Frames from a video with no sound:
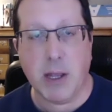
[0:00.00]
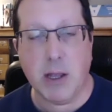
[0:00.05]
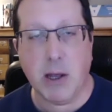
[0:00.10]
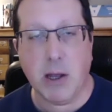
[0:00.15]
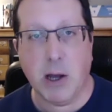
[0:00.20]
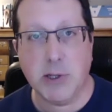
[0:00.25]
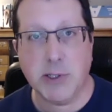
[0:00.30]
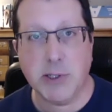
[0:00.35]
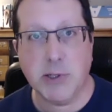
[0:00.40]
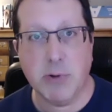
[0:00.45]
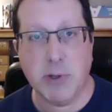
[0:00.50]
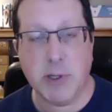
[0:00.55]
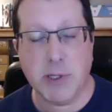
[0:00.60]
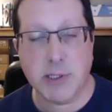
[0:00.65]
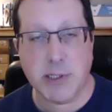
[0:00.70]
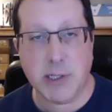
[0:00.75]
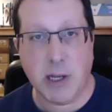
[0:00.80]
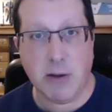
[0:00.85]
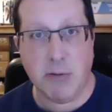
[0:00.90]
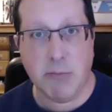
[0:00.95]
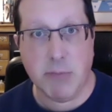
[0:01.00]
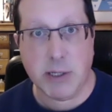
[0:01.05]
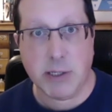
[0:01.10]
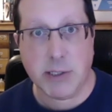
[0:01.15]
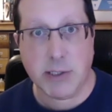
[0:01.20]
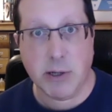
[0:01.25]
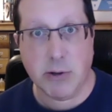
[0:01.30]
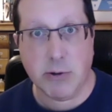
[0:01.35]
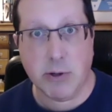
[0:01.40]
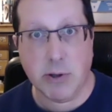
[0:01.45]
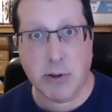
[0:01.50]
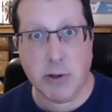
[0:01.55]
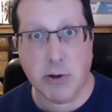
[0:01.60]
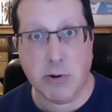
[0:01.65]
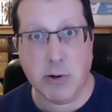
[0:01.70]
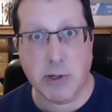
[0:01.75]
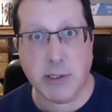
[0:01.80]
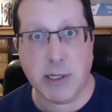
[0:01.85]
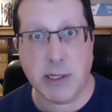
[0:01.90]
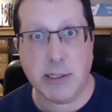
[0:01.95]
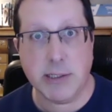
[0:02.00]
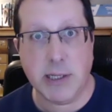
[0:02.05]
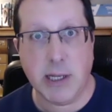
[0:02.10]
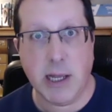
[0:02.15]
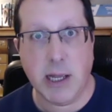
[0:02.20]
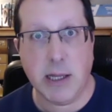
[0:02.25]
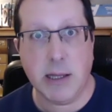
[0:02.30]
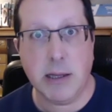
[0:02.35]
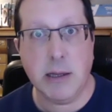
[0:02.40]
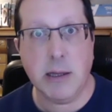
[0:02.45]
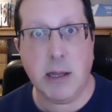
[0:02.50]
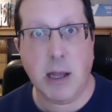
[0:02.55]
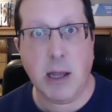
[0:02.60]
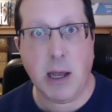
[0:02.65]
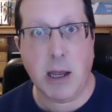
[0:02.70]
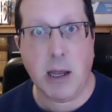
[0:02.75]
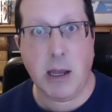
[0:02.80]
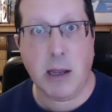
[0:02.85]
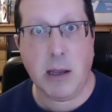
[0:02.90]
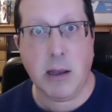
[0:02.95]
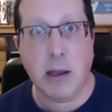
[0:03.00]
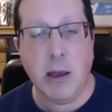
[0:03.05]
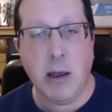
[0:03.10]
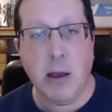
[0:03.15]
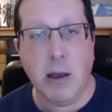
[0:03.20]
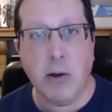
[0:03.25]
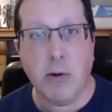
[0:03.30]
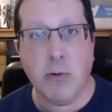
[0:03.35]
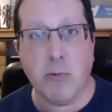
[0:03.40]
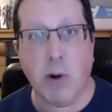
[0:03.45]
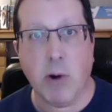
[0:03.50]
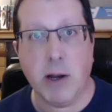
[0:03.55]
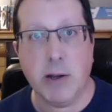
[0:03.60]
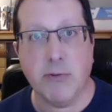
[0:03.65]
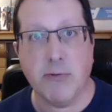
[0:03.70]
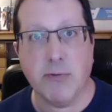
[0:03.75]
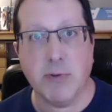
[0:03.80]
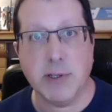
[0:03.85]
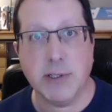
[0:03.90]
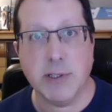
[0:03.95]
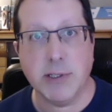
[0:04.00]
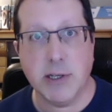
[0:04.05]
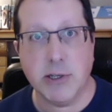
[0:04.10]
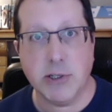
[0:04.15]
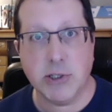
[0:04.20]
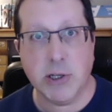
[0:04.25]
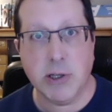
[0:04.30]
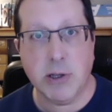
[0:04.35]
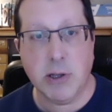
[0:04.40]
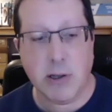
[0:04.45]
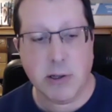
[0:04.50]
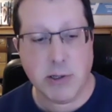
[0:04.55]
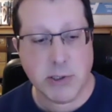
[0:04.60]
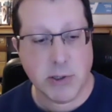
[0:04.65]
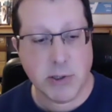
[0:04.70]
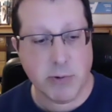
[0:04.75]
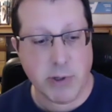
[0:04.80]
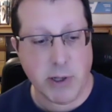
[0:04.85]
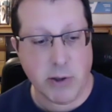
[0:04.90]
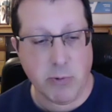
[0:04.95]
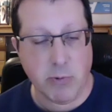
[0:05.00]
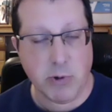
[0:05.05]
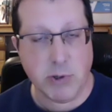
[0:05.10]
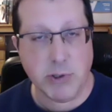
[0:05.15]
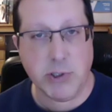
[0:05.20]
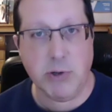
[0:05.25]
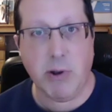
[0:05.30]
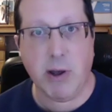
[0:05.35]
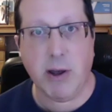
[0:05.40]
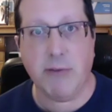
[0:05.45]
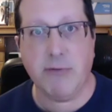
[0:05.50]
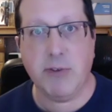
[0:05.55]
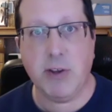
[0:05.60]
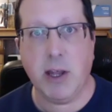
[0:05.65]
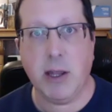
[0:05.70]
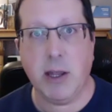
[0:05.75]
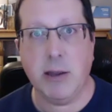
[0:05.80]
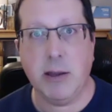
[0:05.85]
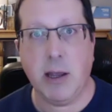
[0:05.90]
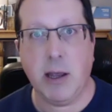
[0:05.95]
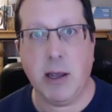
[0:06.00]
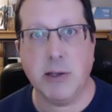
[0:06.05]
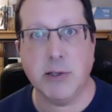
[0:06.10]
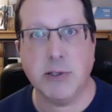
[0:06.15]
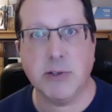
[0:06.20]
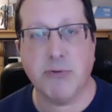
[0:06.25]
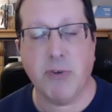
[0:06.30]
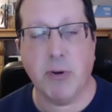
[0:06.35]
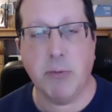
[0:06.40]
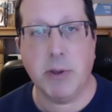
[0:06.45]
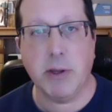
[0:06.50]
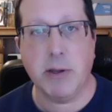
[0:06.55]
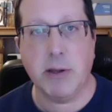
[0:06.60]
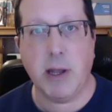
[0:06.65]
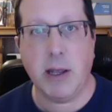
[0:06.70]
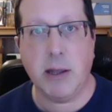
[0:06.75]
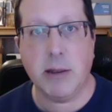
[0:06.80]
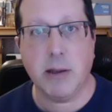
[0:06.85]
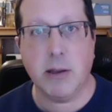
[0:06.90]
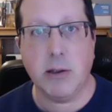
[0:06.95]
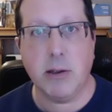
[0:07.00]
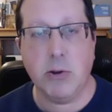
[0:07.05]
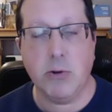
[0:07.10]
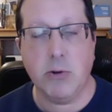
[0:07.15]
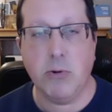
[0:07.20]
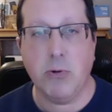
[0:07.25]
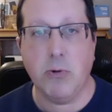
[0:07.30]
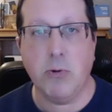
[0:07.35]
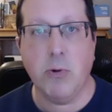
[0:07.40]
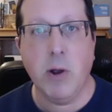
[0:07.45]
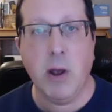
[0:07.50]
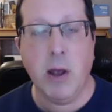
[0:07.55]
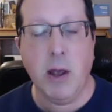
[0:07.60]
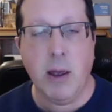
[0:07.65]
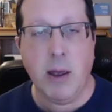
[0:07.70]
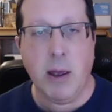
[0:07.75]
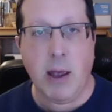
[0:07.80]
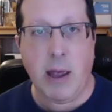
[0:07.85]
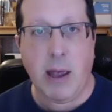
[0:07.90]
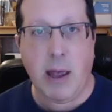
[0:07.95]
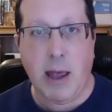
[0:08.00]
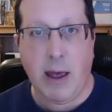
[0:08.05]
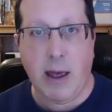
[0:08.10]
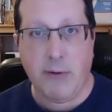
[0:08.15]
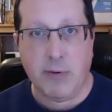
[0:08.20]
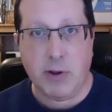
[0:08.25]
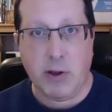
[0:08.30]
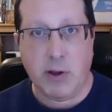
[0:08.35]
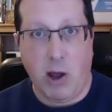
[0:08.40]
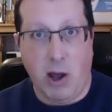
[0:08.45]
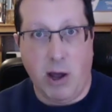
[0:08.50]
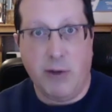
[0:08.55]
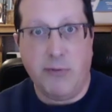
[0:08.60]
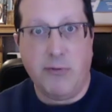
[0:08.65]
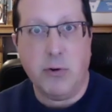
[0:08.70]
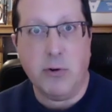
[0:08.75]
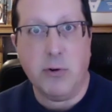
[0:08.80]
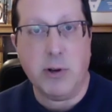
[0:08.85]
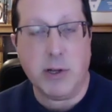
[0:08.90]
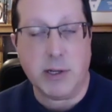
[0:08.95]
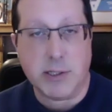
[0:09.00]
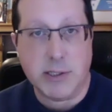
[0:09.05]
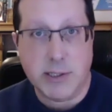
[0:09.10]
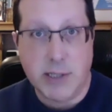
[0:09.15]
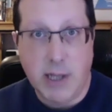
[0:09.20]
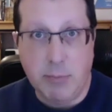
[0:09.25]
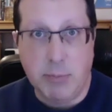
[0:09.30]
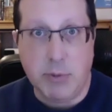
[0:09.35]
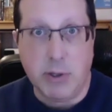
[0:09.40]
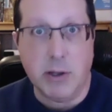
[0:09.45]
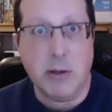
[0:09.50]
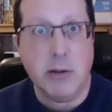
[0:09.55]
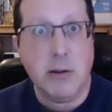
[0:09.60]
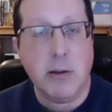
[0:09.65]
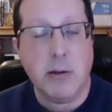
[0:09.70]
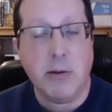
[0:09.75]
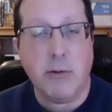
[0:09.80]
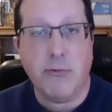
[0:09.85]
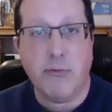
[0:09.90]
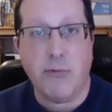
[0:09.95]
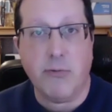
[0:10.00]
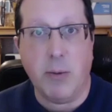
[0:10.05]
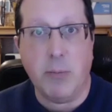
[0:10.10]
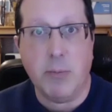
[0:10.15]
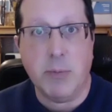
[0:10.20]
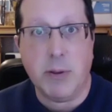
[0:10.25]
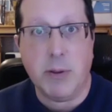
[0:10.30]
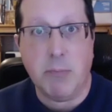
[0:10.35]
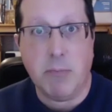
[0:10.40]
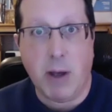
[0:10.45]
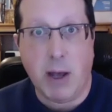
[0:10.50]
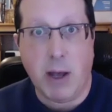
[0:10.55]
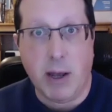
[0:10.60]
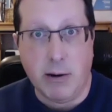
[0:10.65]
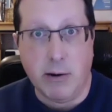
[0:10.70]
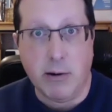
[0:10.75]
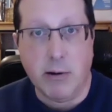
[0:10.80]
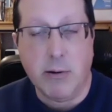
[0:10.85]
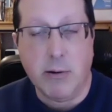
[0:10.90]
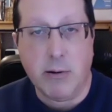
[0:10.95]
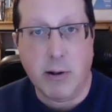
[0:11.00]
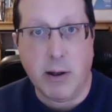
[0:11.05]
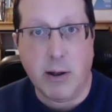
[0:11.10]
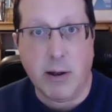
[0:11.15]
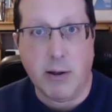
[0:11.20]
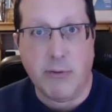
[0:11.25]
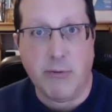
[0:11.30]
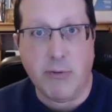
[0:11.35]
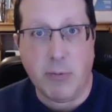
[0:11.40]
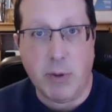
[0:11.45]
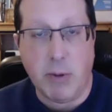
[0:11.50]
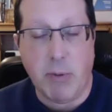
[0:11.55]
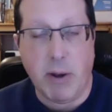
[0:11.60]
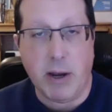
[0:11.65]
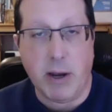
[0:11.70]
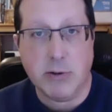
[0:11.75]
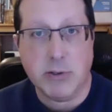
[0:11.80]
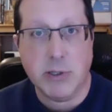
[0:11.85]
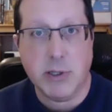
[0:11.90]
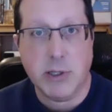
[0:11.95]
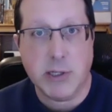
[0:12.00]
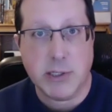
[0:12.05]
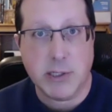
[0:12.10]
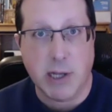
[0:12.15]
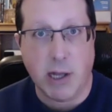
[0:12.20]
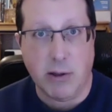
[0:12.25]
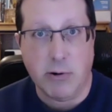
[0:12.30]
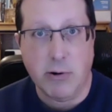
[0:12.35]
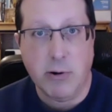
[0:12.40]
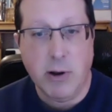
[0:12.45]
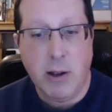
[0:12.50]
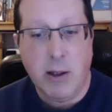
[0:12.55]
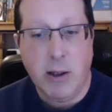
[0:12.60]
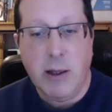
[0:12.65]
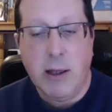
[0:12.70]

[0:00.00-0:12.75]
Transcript: Also in the state of Minnesota, there is a 10-day right of rescission. So in other words, you have 10 days from the date that you have an offer accepted from the buyer to the seller.